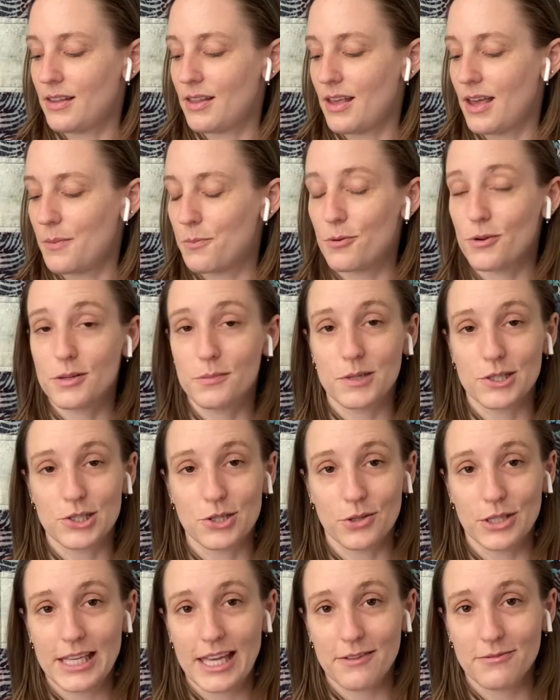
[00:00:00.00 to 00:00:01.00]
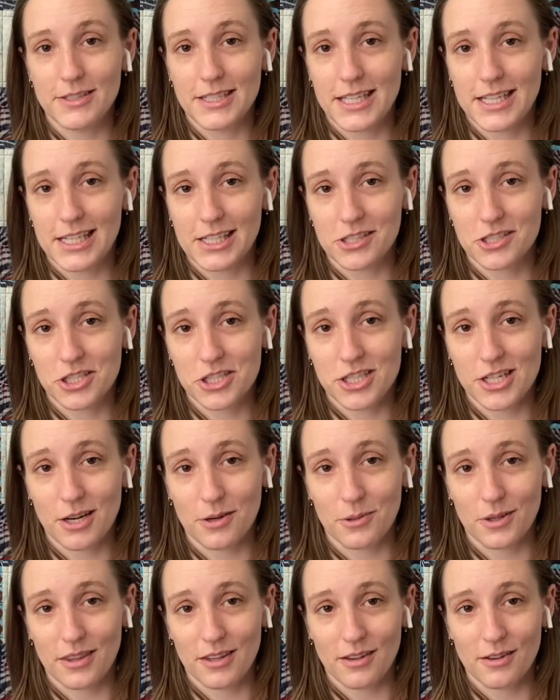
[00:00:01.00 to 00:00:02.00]
I pretty much only have knitting to
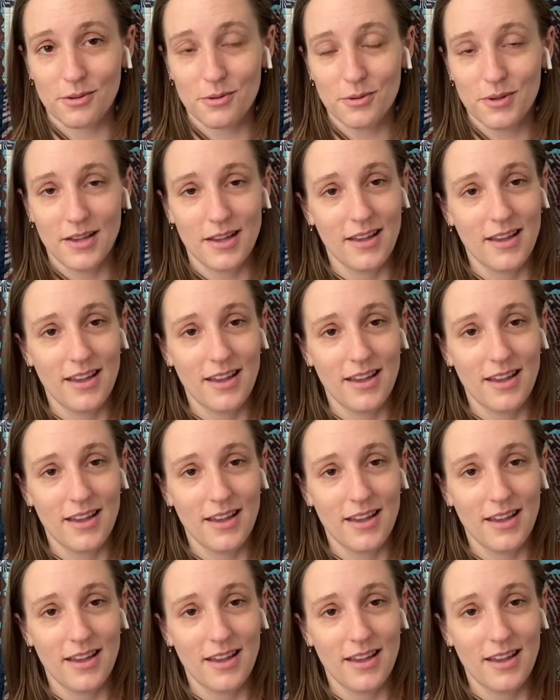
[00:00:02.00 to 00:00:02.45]
share with you.